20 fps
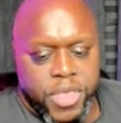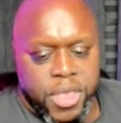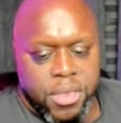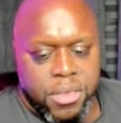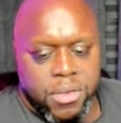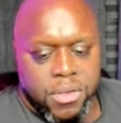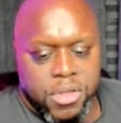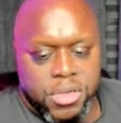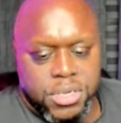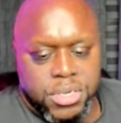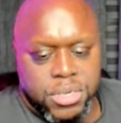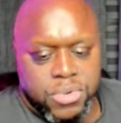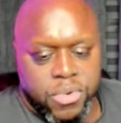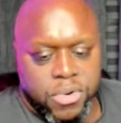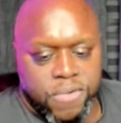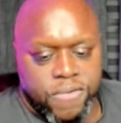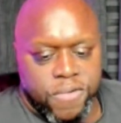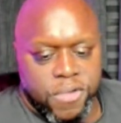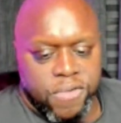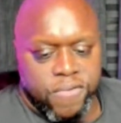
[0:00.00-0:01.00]
Thank you. This is
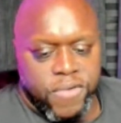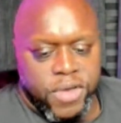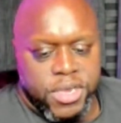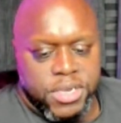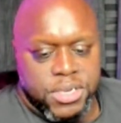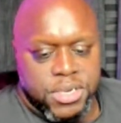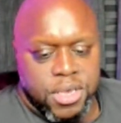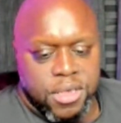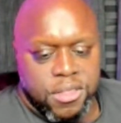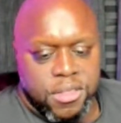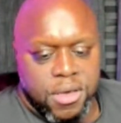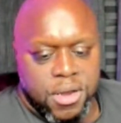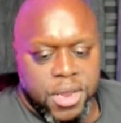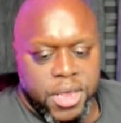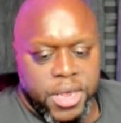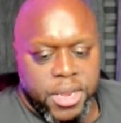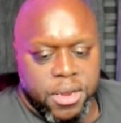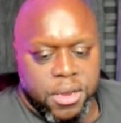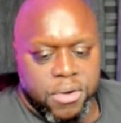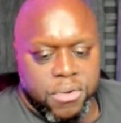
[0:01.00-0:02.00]
wonderful advice. I thought
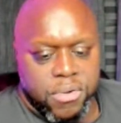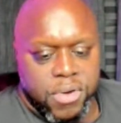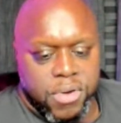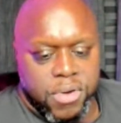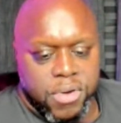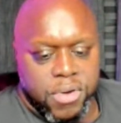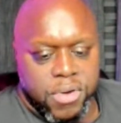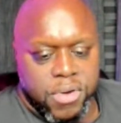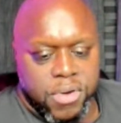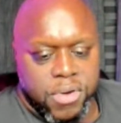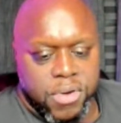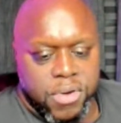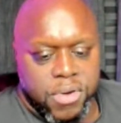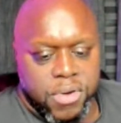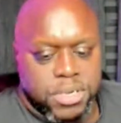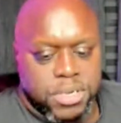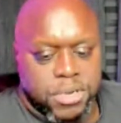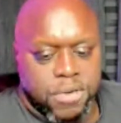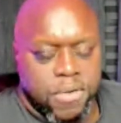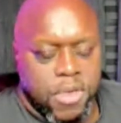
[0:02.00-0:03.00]
I had to create the product
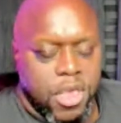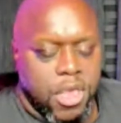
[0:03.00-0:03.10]
myself.